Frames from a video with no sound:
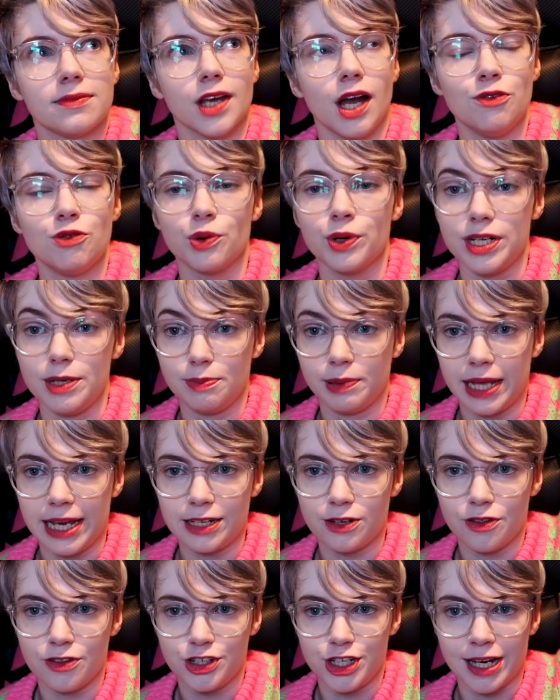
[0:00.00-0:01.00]
I've already played
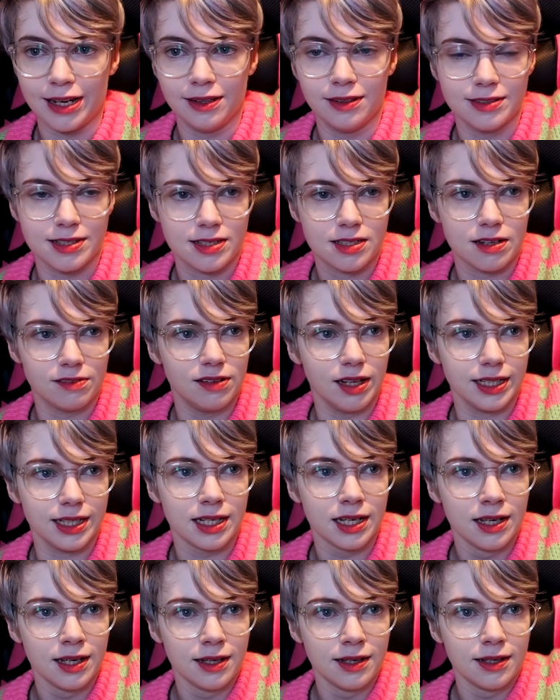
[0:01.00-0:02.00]
on the channel. There's stuff
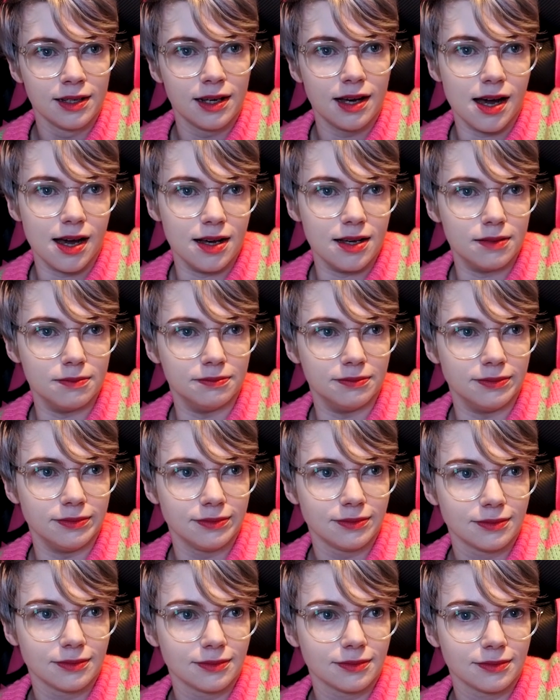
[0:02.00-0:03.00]
like um,
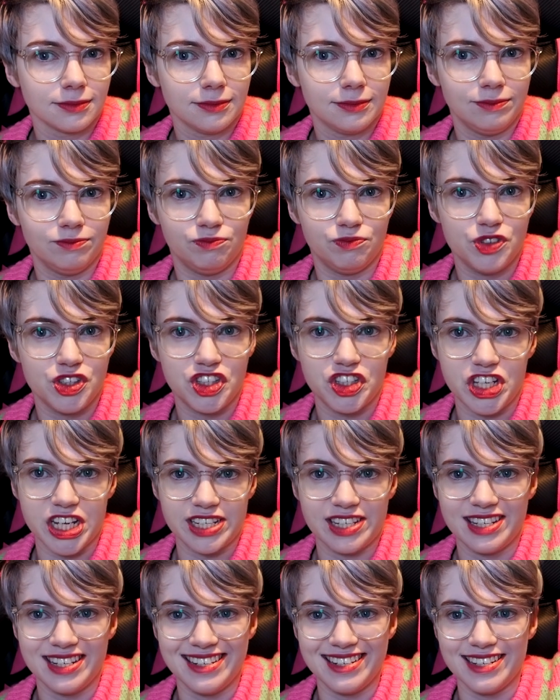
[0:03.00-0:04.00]

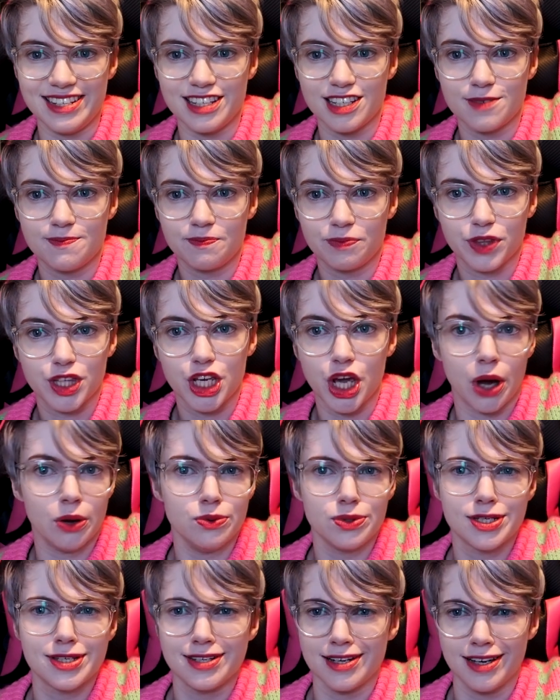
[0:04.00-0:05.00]
Disney's
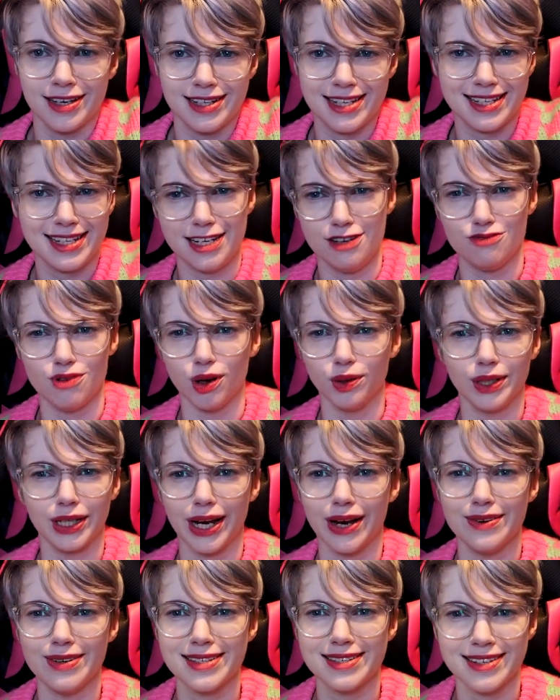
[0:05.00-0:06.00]
coaster, Disney roller
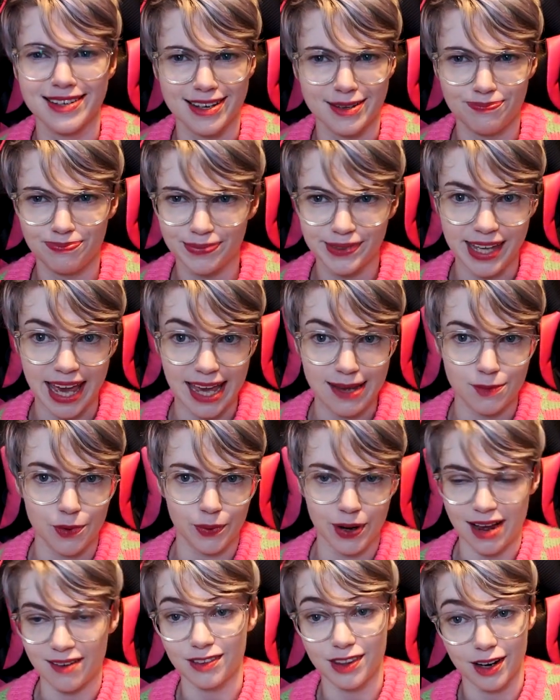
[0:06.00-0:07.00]
coaster game or
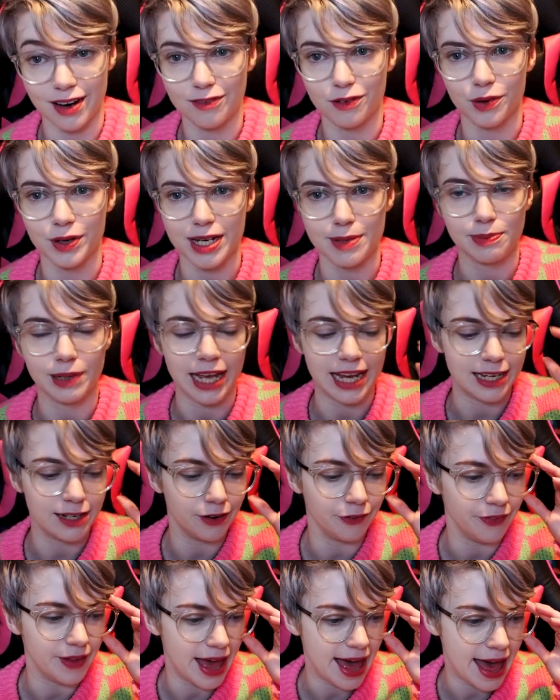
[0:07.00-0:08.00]
whatever that I've already played
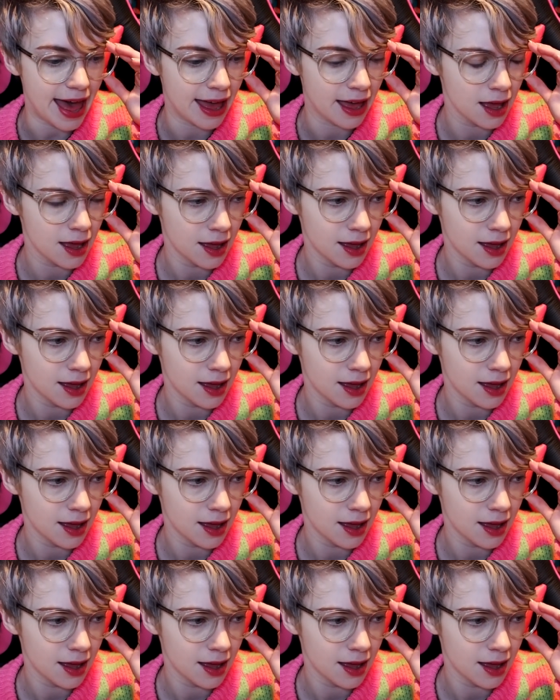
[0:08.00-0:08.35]
on there.